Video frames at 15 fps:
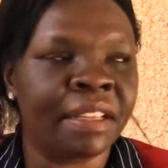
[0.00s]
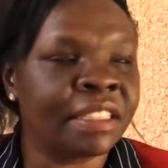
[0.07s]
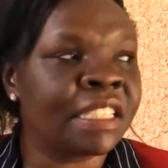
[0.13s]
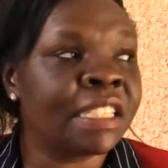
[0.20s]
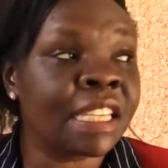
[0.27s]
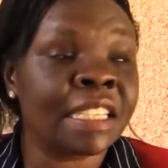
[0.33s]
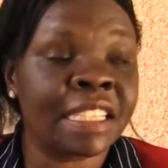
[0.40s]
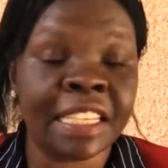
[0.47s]

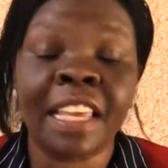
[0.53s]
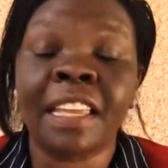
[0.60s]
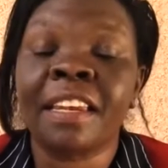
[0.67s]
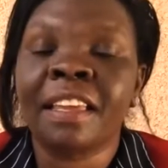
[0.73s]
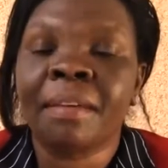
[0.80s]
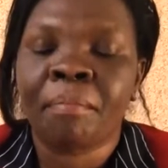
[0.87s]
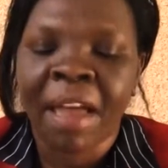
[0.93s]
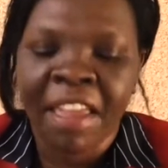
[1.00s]
Jesus
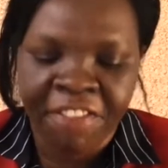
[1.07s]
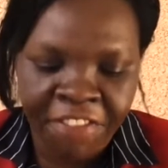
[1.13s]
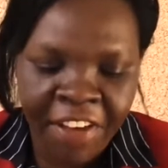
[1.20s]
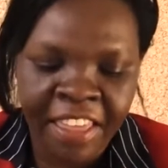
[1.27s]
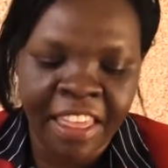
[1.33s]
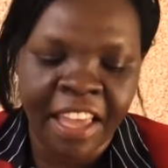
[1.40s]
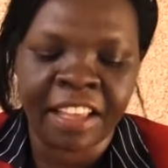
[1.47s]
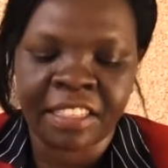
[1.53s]
said, my
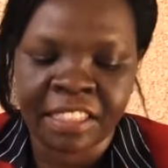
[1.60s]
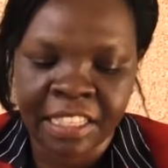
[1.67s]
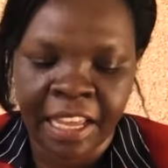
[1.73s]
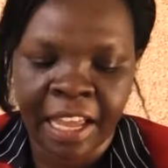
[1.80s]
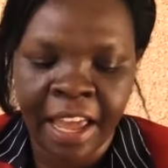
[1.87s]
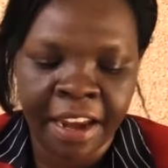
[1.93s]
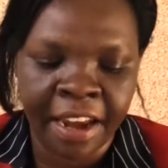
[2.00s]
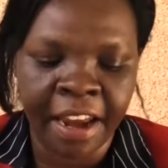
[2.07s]
father is the
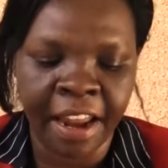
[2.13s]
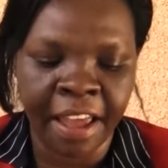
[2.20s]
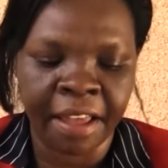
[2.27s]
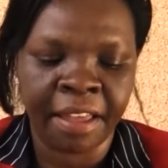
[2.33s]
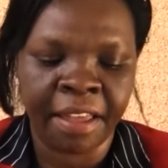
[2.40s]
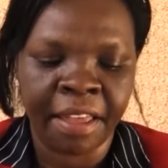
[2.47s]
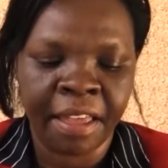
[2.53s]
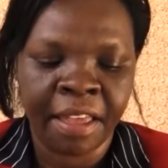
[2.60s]
gardener.
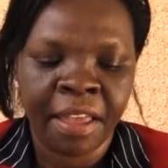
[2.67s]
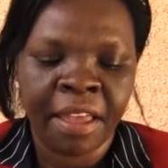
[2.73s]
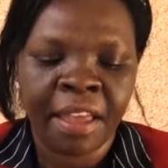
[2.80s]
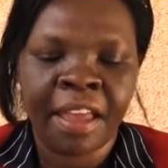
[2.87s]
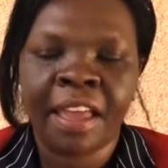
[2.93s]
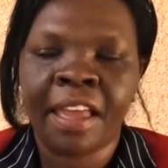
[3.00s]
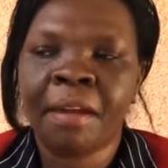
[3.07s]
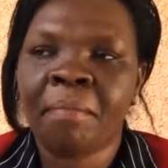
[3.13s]

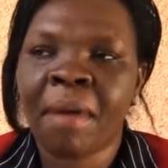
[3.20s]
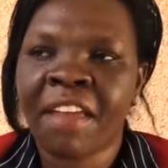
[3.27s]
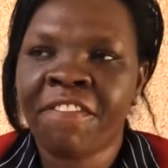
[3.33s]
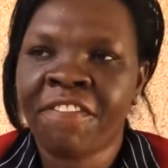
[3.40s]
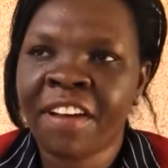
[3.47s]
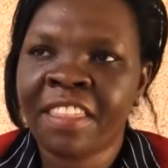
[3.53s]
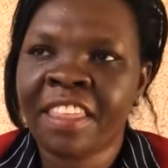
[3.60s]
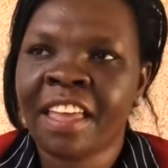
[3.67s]
And my
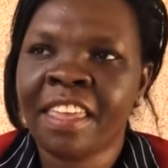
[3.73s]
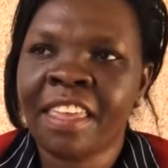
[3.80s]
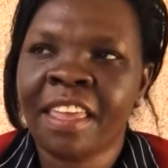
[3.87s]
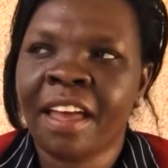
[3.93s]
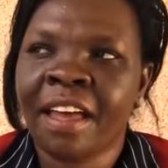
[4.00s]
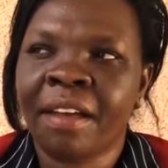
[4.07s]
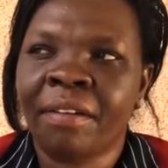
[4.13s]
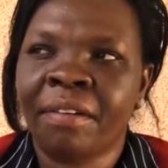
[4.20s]
father
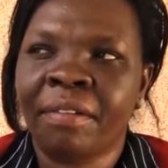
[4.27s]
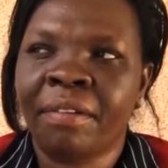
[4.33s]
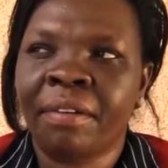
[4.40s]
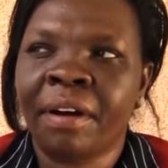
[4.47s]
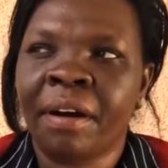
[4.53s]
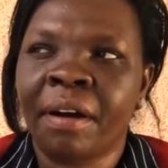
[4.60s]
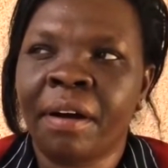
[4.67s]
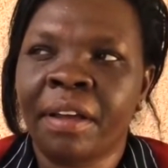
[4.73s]
here
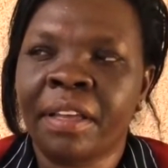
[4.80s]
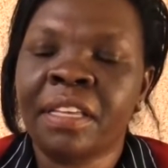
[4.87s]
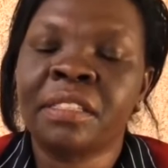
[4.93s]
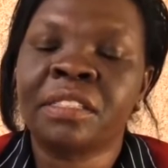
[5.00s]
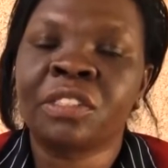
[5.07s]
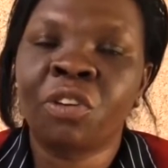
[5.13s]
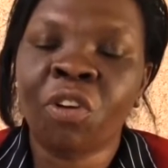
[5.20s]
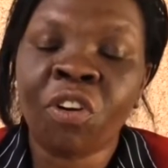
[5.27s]

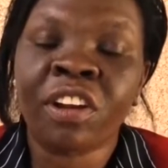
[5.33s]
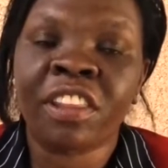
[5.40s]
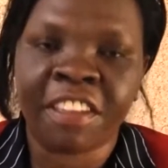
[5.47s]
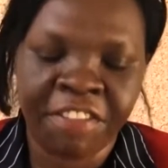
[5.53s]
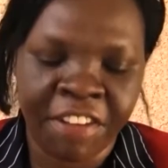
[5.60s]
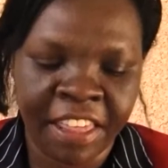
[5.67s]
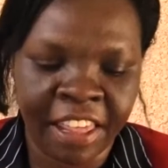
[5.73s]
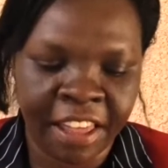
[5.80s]
is God
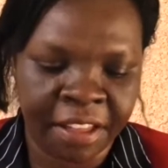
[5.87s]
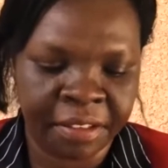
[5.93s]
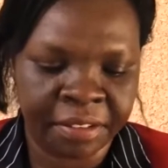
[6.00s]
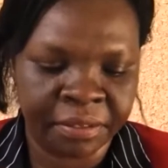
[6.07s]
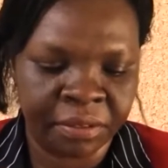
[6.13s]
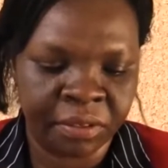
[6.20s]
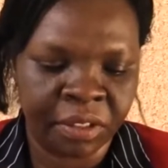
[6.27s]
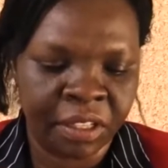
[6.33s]
the Father,
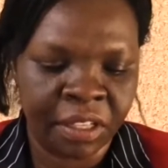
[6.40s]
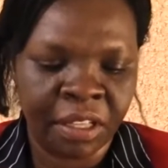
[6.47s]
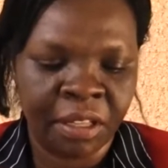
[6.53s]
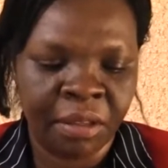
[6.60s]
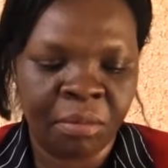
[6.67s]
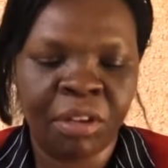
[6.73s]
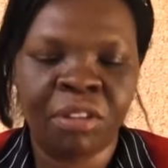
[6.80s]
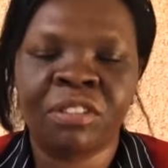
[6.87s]

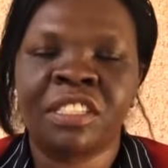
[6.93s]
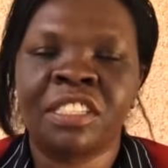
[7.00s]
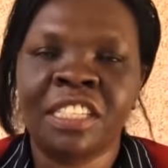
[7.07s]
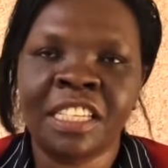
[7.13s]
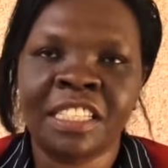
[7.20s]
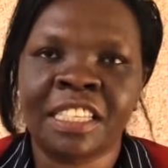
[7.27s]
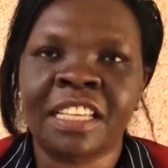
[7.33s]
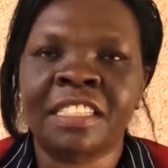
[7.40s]
because
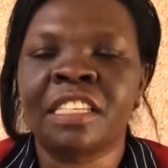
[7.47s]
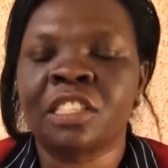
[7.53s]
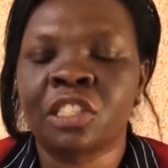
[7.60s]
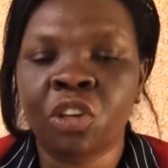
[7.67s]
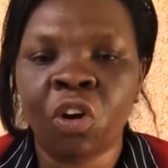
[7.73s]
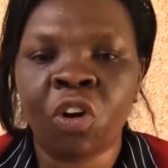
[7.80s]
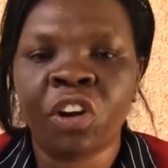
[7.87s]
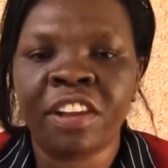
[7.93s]
Jesus
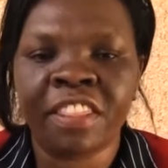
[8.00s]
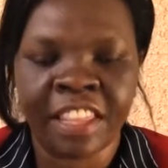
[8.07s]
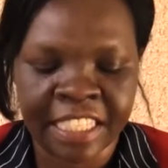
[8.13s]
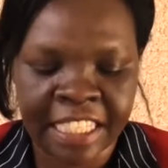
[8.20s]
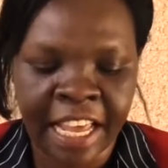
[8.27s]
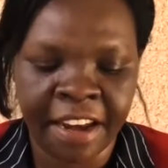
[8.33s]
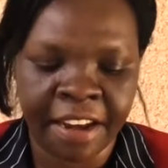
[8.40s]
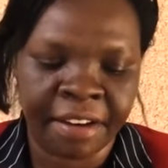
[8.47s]
is God the
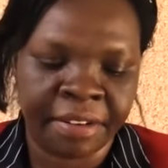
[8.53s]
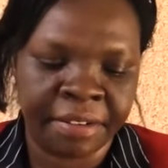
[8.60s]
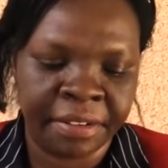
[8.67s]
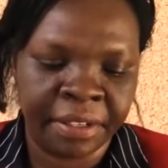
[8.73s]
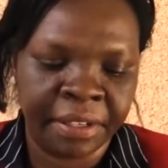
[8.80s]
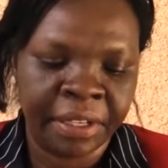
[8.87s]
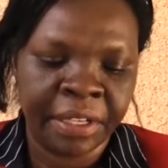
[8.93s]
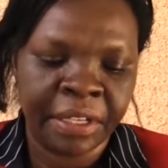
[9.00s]
Son.
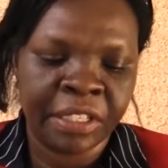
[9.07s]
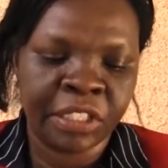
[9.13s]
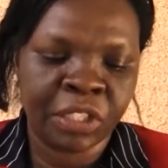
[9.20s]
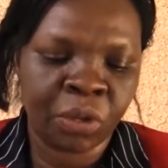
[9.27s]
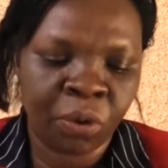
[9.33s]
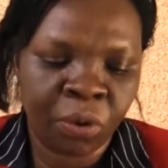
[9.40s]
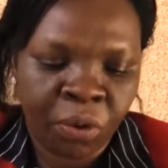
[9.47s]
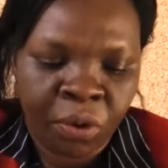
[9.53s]

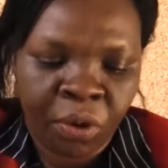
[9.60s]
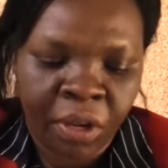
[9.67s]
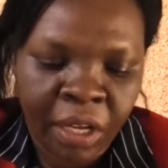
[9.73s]
So